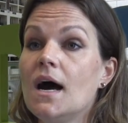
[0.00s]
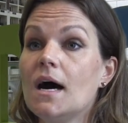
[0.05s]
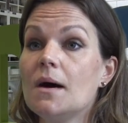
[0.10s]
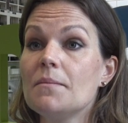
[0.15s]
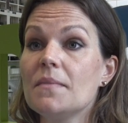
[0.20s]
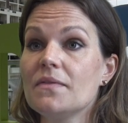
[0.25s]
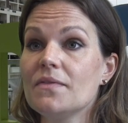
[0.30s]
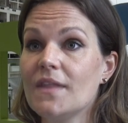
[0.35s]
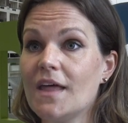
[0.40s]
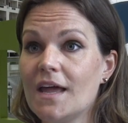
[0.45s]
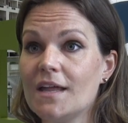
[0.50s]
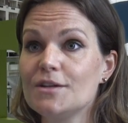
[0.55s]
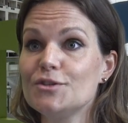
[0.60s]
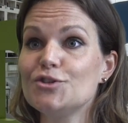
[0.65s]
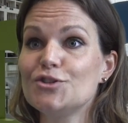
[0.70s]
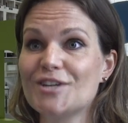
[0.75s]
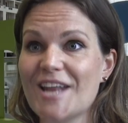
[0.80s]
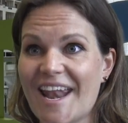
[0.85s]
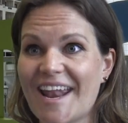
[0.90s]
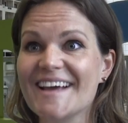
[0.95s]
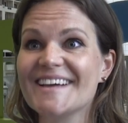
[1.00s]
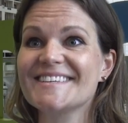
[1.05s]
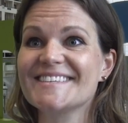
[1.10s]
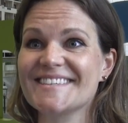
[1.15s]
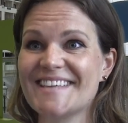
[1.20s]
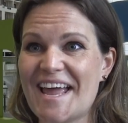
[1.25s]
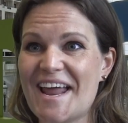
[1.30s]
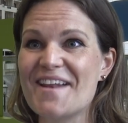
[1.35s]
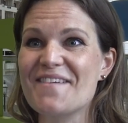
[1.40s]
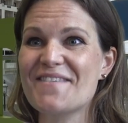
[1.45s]
Um, and then
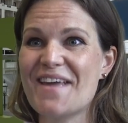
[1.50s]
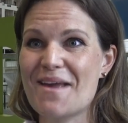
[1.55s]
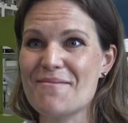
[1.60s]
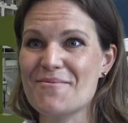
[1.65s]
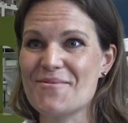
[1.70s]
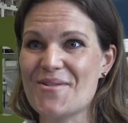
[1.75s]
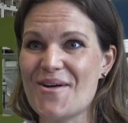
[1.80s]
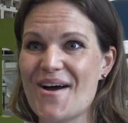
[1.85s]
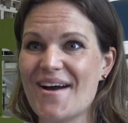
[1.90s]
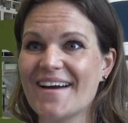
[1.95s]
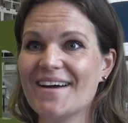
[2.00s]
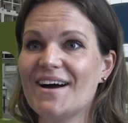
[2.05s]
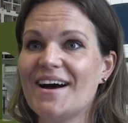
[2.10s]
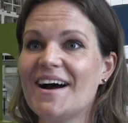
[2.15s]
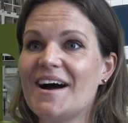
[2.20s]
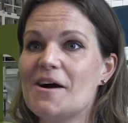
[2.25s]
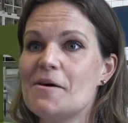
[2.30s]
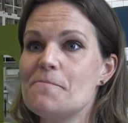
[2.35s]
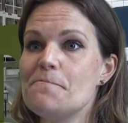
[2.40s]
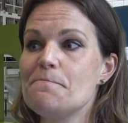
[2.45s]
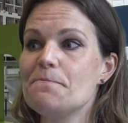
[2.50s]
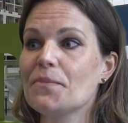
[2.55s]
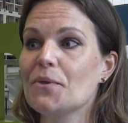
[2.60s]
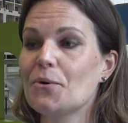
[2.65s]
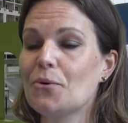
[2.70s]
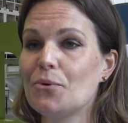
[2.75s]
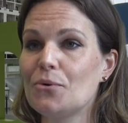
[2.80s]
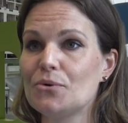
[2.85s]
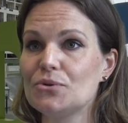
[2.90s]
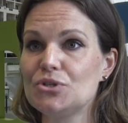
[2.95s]
genetics kind of came along. Um,
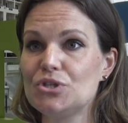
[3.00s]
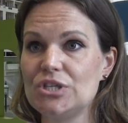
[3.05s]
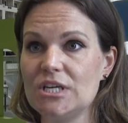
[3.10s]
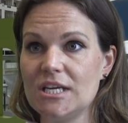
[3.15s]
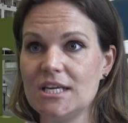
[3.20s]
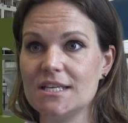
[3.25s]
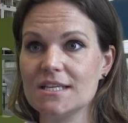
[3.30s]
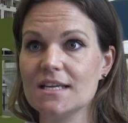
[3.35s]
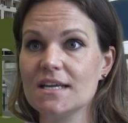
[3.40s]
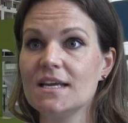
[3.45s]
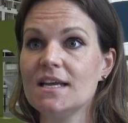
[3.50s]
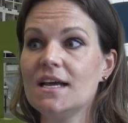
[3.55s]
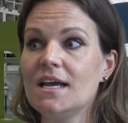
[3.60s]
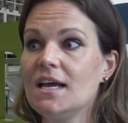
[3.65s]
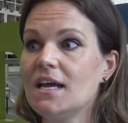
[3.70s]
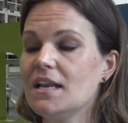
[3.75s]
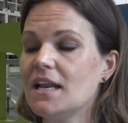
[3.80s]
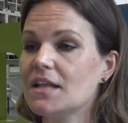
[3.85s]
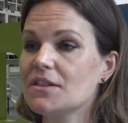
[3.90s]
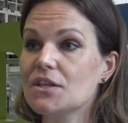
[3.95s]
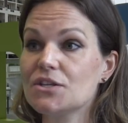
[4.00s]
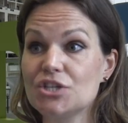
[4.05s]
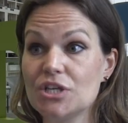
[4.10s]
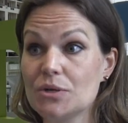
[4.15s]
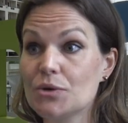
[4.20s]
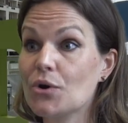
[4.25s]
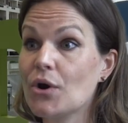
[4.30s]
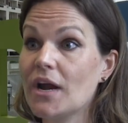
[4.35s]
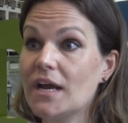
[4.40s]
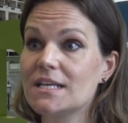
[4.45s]
the whole gene, not the
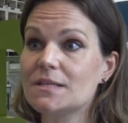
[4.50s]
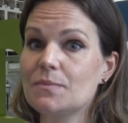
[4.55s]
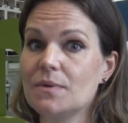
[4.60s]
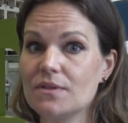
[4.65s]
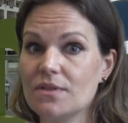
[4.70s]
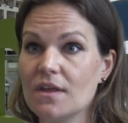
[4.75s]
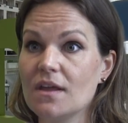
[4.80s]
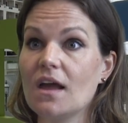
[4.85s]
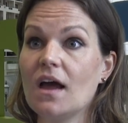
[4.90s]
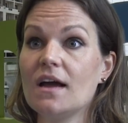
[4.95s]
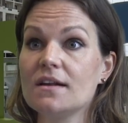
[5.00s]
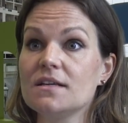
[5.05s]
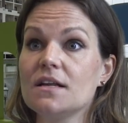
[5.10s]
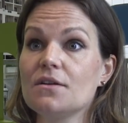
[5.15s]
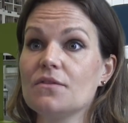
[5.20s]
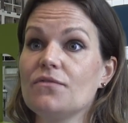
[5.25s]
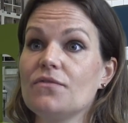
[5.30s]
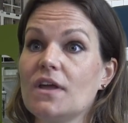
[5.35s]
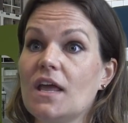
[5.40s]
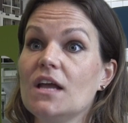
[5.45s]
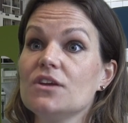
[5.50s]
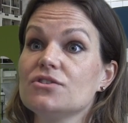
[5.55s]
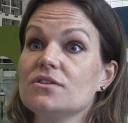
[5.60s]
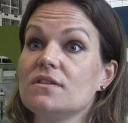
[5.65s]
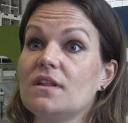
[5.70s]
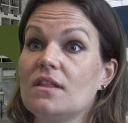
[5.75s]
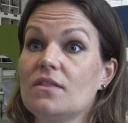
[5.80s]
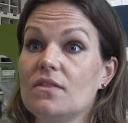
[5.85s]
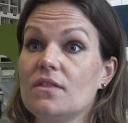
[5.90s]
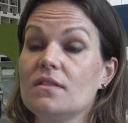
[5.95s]
gene craze, but the
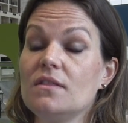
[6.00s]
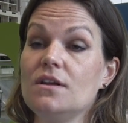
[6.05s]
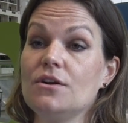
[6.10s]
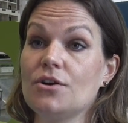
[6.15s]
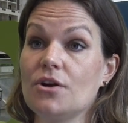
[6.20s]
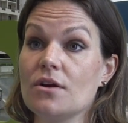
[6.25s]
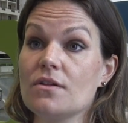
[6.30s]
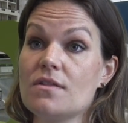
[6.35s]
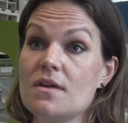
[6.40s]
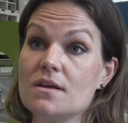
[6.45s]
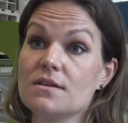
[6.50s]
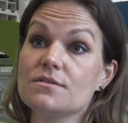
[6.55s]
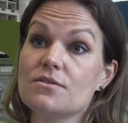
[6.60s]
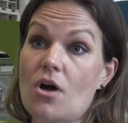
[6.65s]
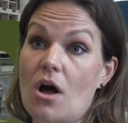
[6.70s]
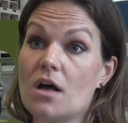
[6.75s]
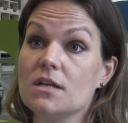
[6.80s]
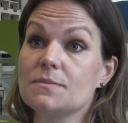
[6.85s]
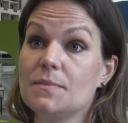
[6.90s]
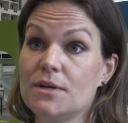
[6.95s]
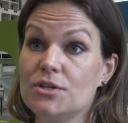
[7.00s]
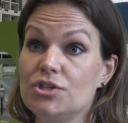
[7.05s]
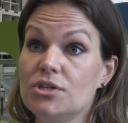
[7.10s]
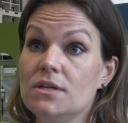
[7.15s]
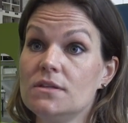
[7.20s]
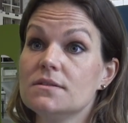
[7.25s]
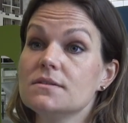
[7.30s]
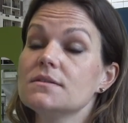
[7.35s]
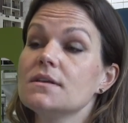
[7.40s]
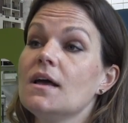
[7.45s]
identification that there are things caused by
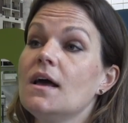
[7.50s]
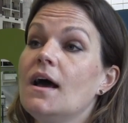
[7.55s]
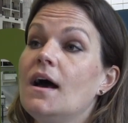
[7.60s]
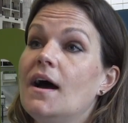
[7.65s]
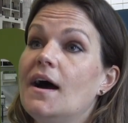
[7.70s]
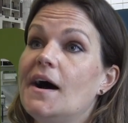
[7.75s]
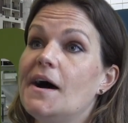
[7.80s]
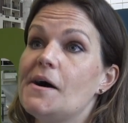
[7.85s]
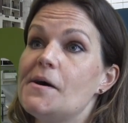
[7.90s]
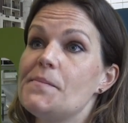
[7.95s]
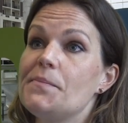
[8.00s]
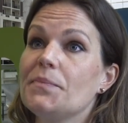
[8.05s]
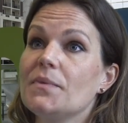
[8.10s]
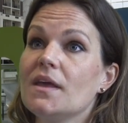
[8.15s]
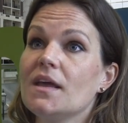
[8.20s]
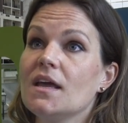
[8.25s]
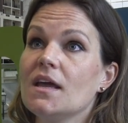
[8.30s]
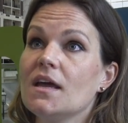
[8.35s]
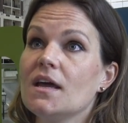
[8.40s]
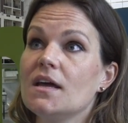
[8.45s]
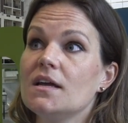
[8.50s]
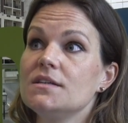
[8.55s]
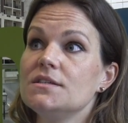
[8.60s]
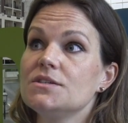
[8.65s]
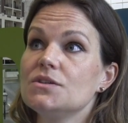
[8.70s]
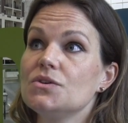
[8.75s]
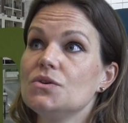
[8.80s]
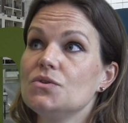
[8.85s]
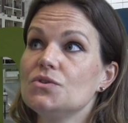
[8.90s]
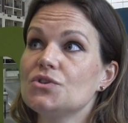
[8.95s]
genes. Um,
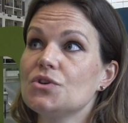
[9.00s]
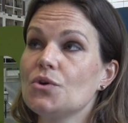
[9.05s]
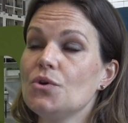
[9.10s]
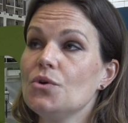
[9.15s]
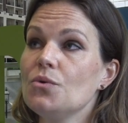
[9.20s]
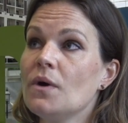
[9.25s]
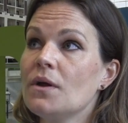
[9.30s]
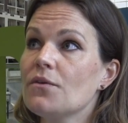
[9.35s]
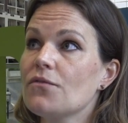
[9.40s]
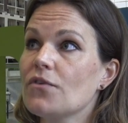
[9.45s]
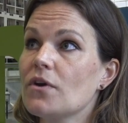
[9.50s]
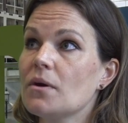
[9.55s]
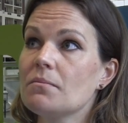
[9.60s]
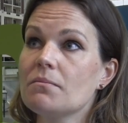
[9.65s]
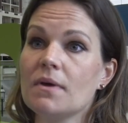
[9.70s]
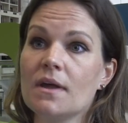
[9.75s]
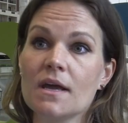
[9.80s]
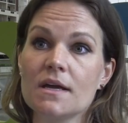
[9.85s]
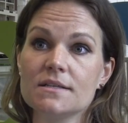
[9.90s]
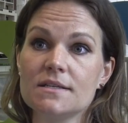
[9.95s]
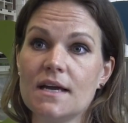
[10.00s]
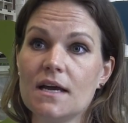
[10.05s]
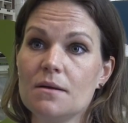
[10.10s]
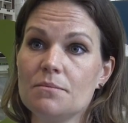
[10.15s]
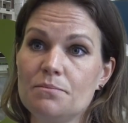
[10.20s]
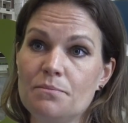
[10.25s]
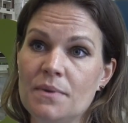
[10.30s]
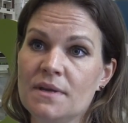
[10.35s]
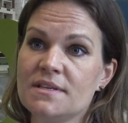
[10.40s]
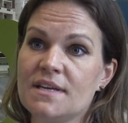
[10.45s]
and so you went from being,
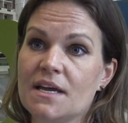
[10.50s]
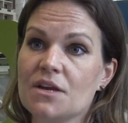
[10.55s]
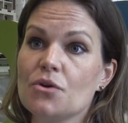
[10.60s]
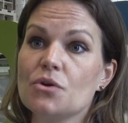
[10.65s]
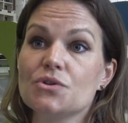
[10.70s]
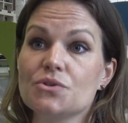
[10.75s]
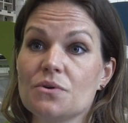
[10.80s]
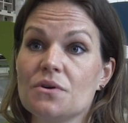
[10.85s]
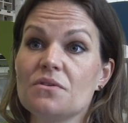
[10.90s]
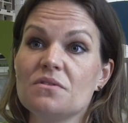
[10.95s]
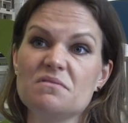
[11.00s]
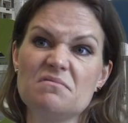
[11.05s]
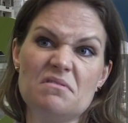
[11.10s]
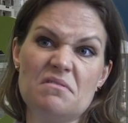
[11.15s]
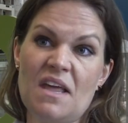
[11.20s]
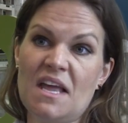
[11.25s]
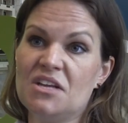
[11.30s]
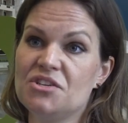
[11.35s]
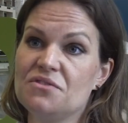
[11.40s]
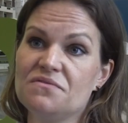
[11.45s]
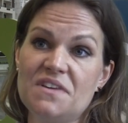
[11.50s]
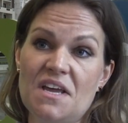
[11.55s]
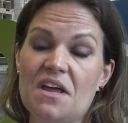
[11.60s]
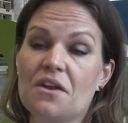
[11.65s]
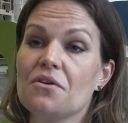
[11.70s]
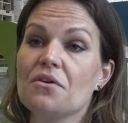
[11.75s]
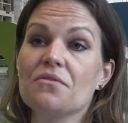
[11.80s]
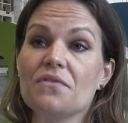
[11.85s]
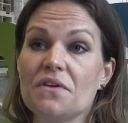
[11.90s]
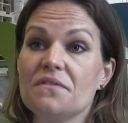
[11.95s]
di being diagnosed around the age of
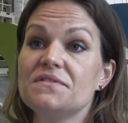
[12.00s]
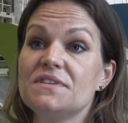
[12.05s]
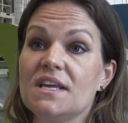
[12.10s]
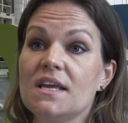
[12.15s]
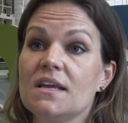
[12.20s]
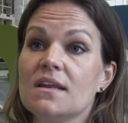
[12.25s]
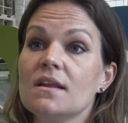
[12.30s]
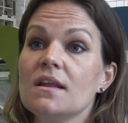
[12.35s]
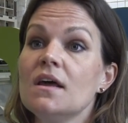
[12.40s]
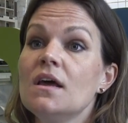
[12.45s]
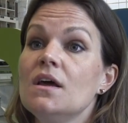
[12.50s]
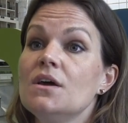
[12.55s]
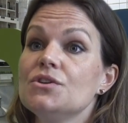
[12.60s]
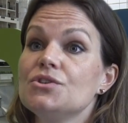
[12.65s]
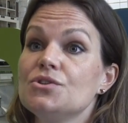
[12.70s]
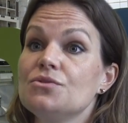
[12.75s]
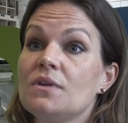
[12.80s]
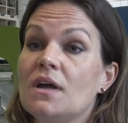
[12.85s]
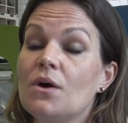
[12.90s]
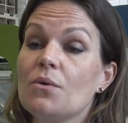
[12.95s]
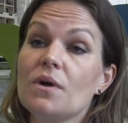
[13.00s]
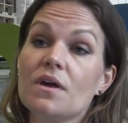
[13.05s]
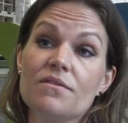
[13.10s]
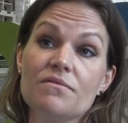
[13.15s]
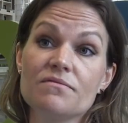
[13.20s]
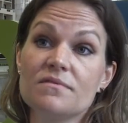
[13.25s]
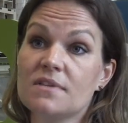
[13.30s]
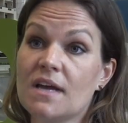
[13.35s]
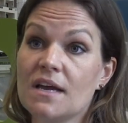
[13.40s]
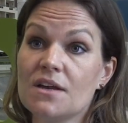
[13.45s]
10 or 15 to now we
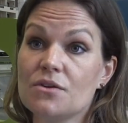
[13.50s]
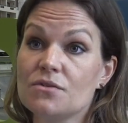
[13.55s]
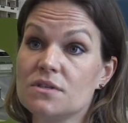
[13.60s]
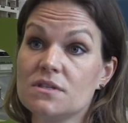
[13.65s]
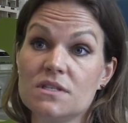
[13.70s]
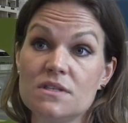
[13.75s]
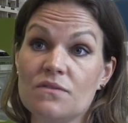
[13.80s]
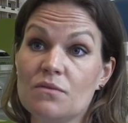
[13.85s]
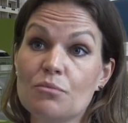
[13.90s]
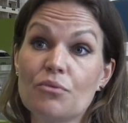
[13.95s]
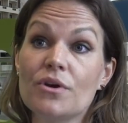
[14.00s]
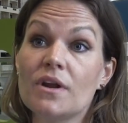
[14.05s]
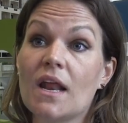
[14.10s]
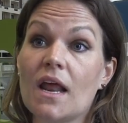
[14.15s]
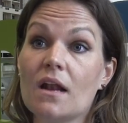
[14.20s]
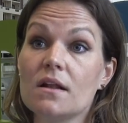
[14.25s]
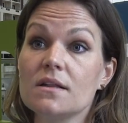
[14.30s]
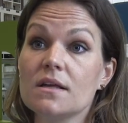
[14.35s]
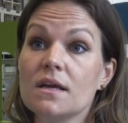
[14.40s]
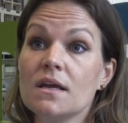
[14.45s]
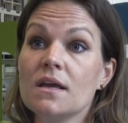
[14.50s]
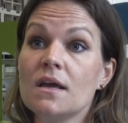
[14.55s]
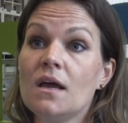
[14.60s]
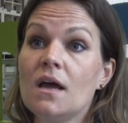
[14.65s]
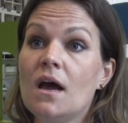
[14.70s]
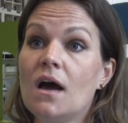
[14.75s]
have diagnosis even prenatally.